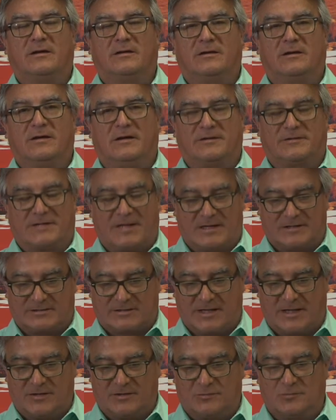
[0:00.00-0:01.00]
it's asked
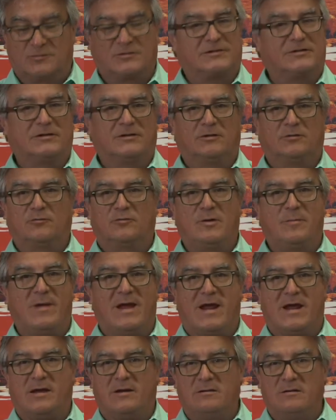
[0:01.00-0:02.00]
that you still
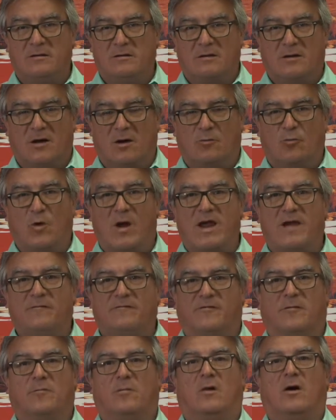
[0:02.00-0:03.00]
remain away
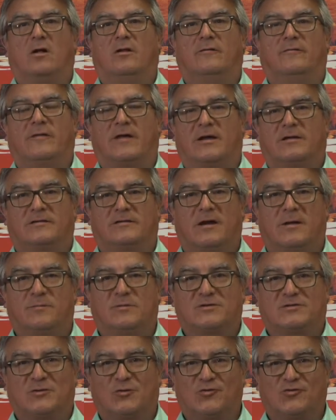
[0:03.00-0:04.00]
from all of that type
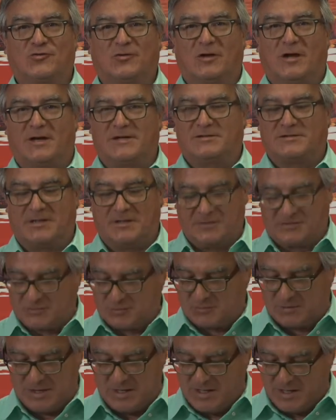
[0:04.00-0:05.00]
of socializing,
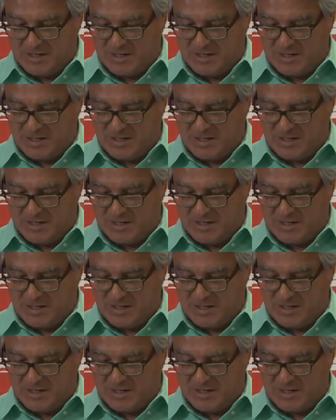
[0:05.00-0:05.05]
so